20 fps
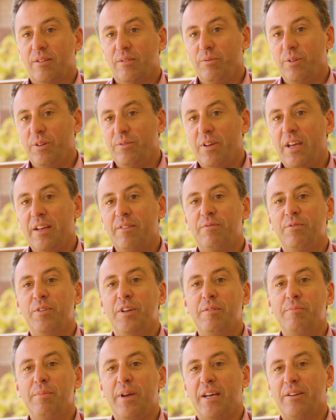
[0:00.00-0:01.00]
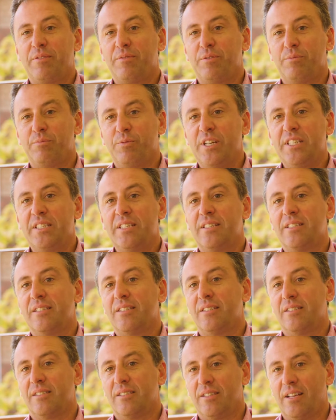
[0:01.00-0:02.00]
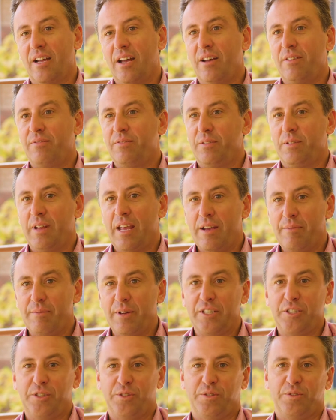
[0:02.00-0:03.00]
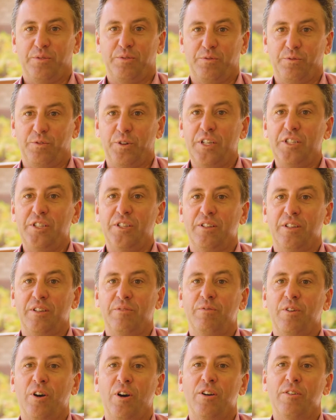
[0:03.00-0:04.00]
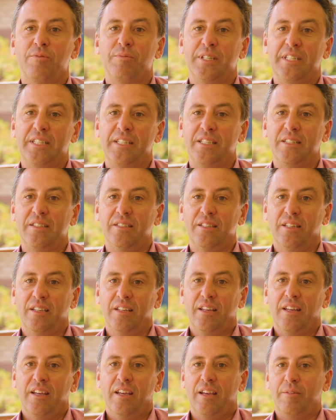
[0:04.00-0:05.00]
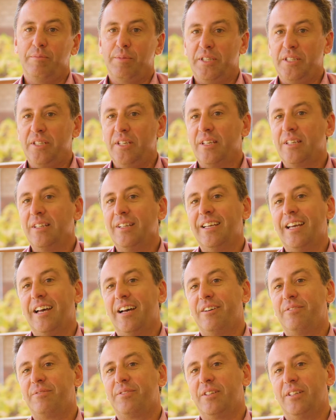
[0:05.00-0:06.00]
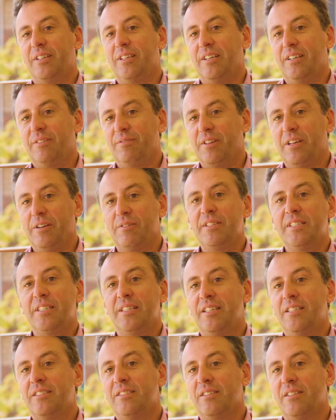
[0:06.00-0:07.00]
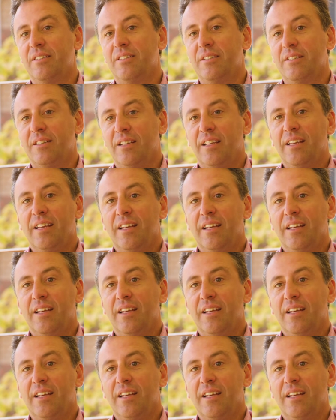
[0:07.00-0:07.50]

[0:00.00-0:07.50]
We've had feedback from residents and staff at how much fresher the environment is, and particularly after, if there is an incident,